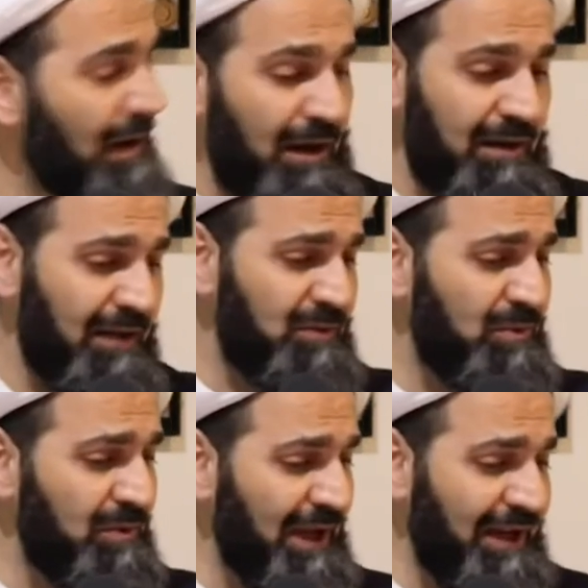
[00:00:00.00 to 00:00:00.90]
and not
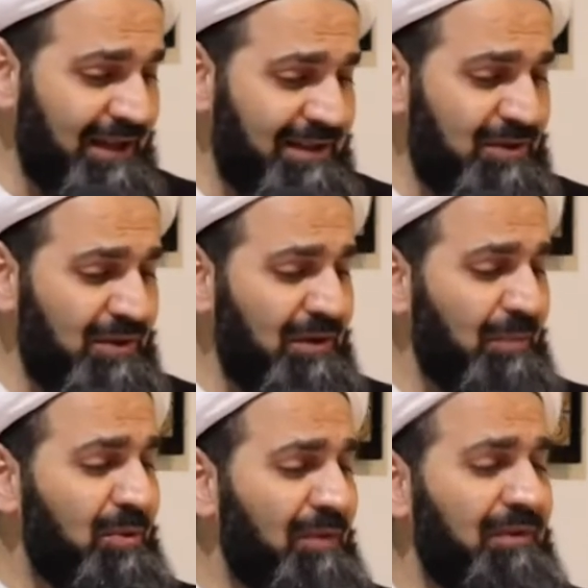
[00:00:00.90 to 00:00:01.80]
to, yani it's
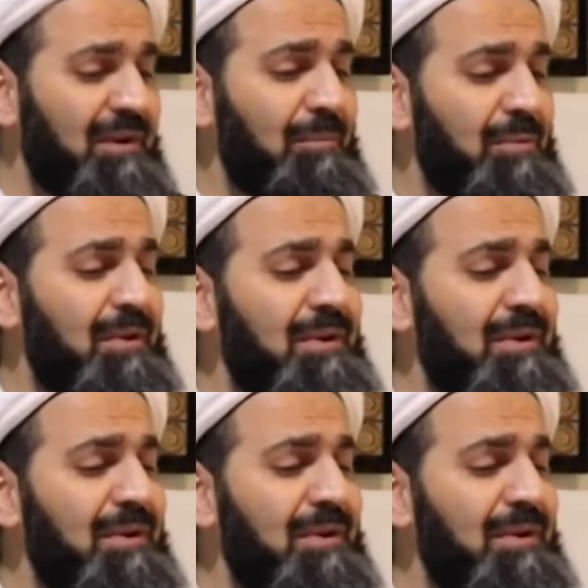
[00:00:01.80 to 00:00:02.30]
prophet,